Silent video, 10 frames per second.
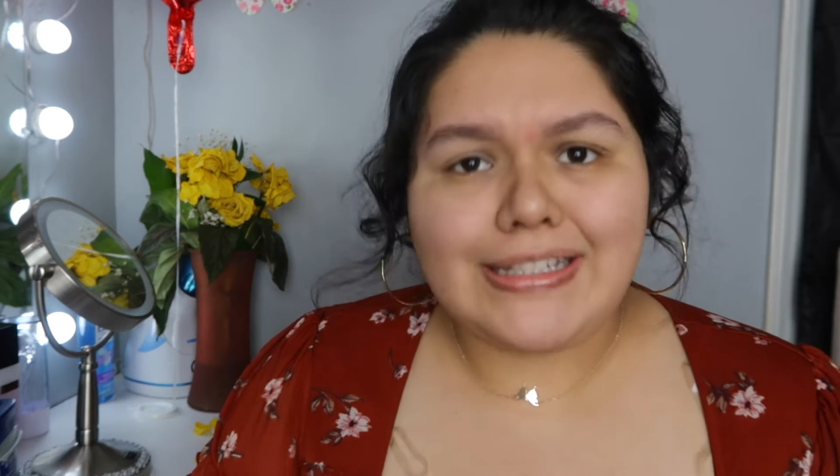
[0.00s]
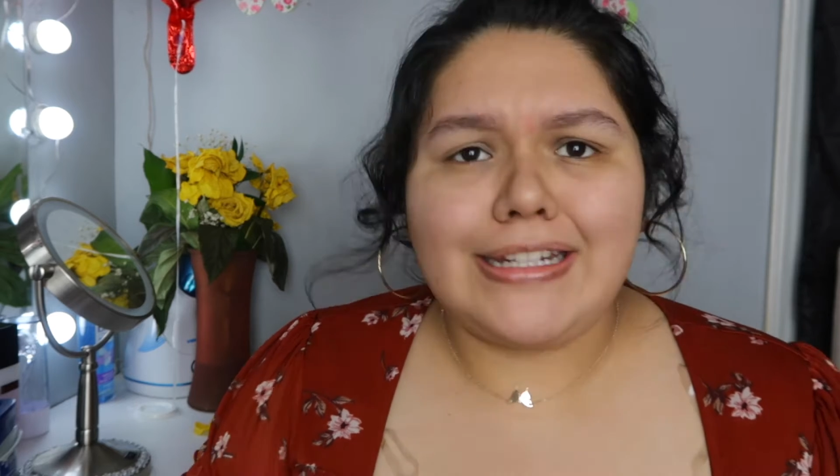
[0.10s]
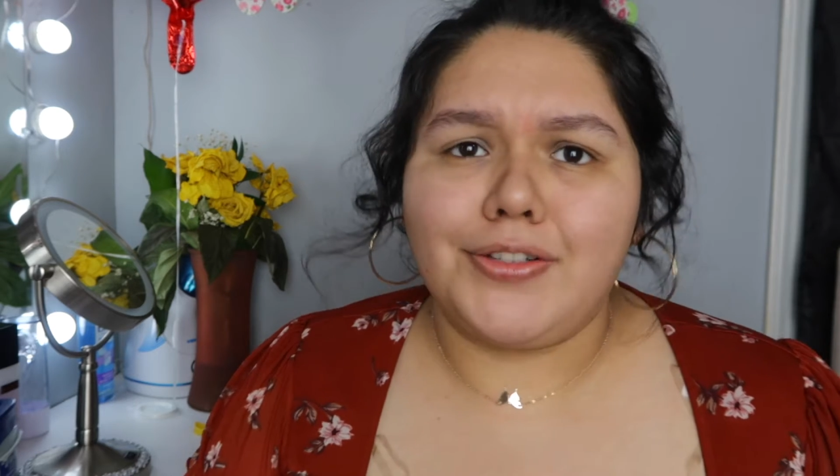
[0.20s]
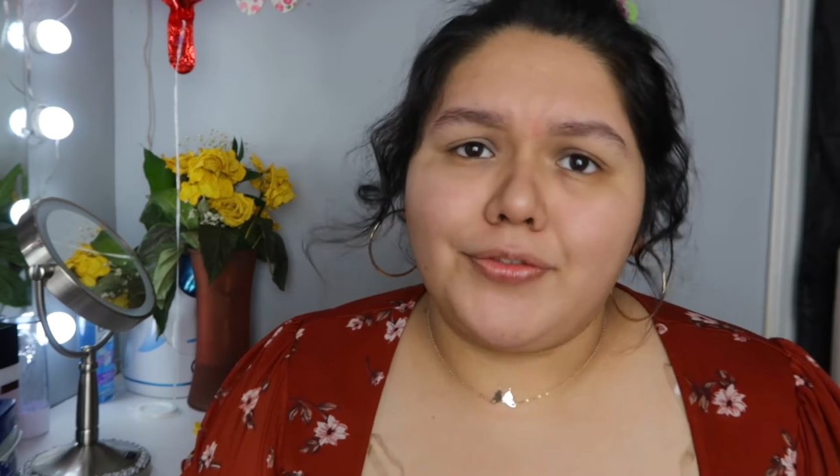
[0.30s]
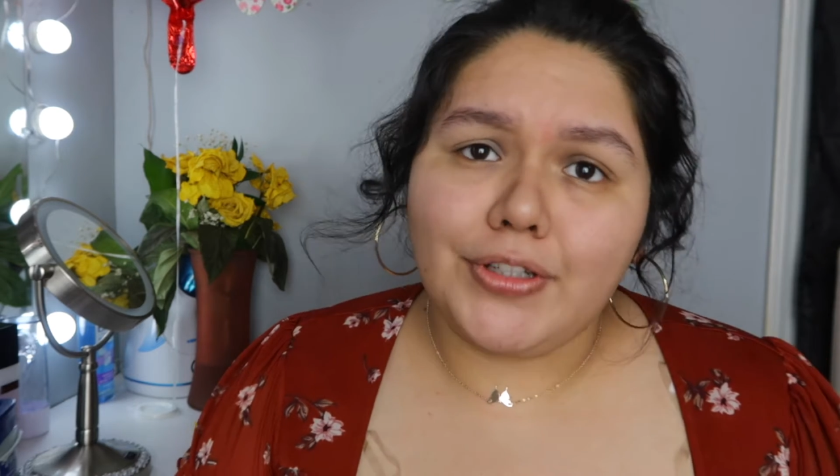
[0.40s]
and
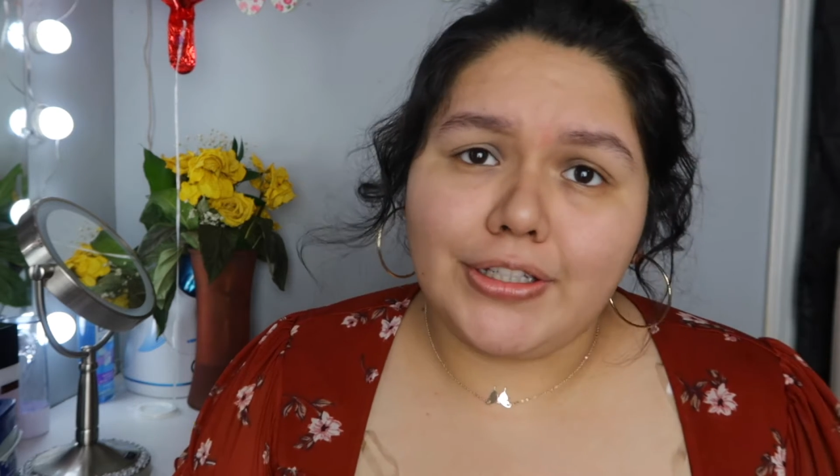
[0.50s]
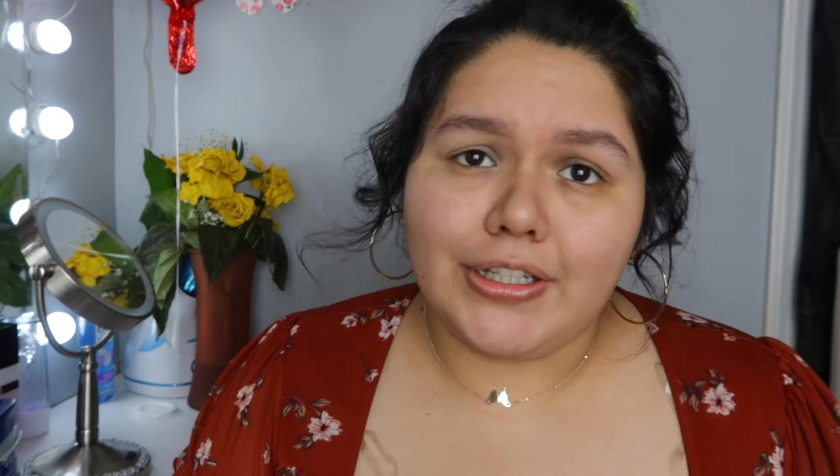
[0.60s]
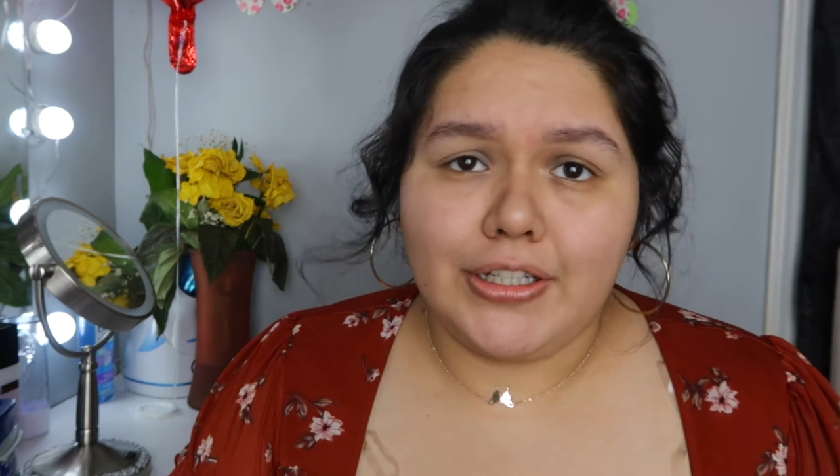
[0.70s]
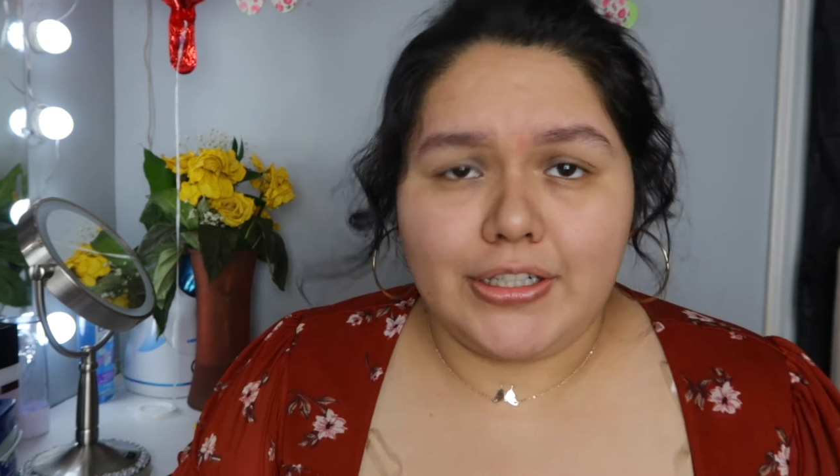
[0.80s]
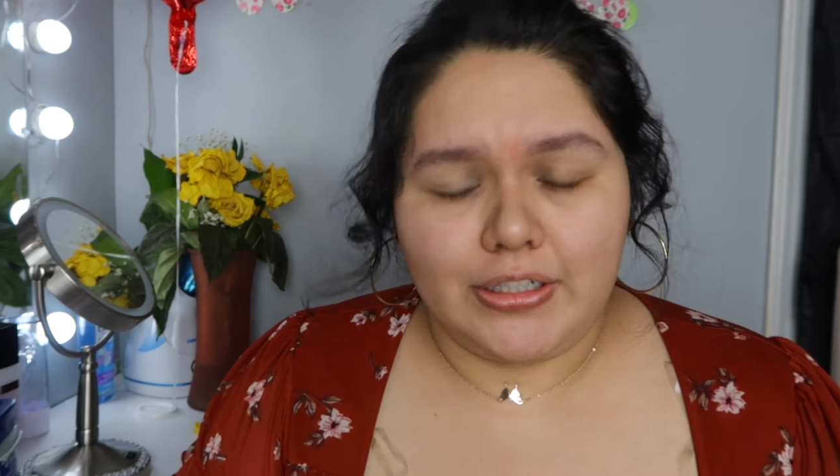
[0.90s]
it's really
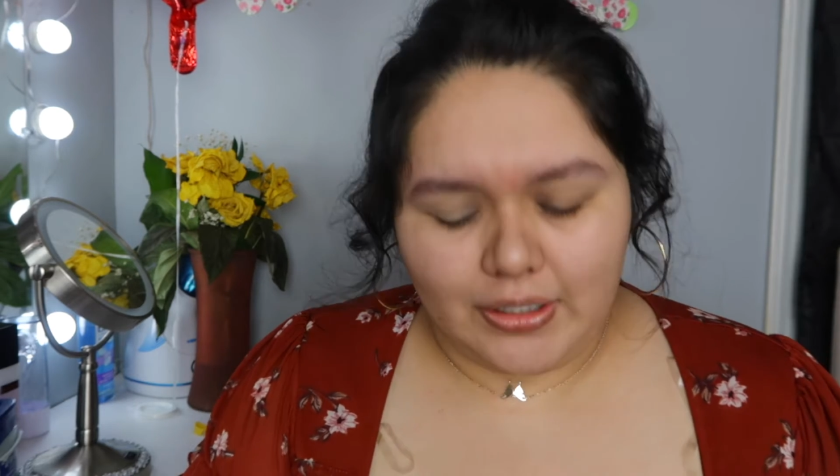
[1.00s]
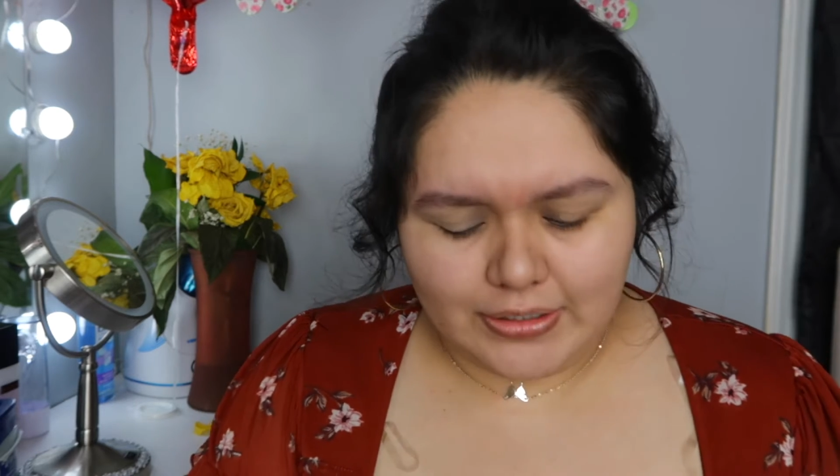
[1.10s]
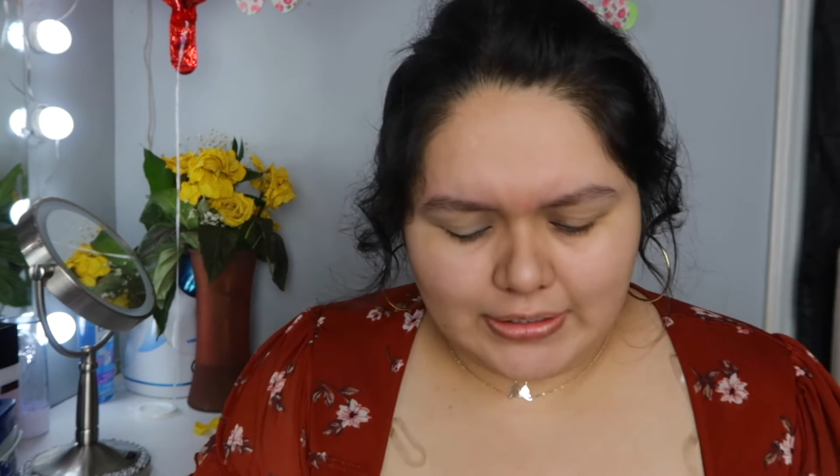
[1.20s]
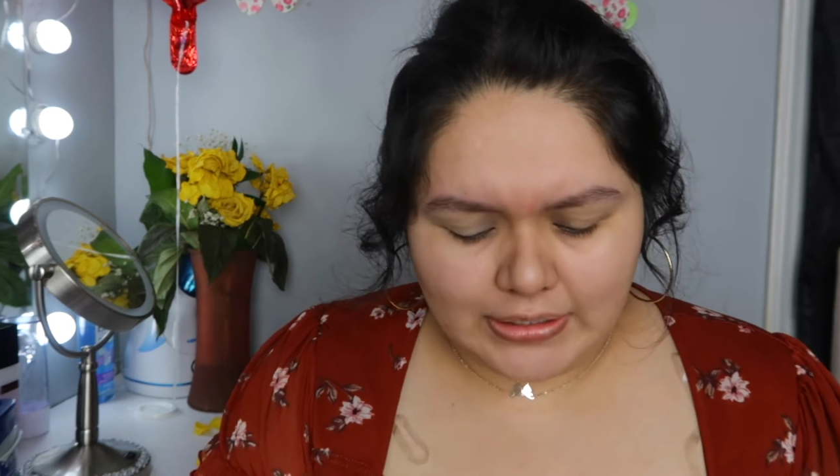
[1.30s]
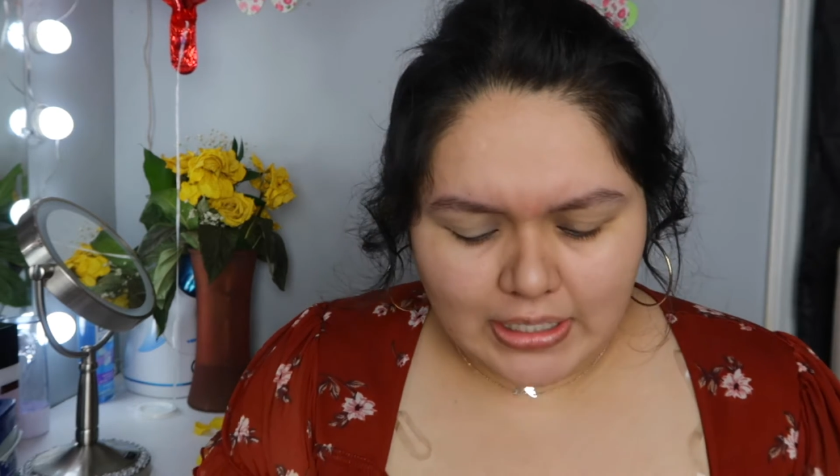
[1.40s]
good and all
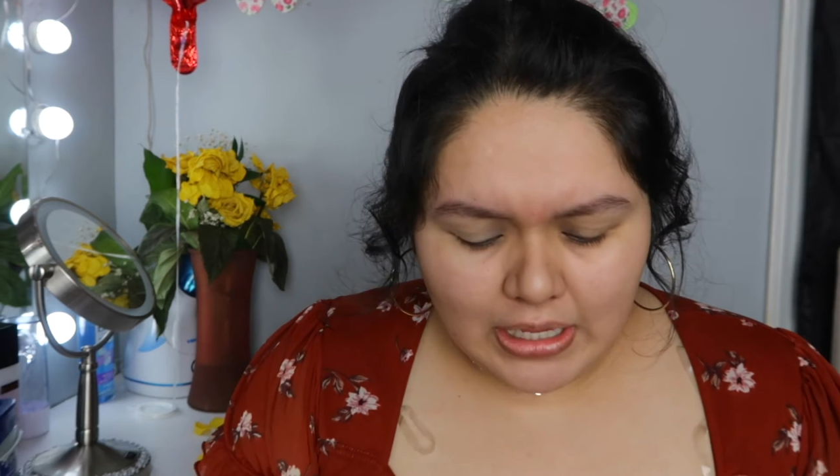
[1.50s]
this.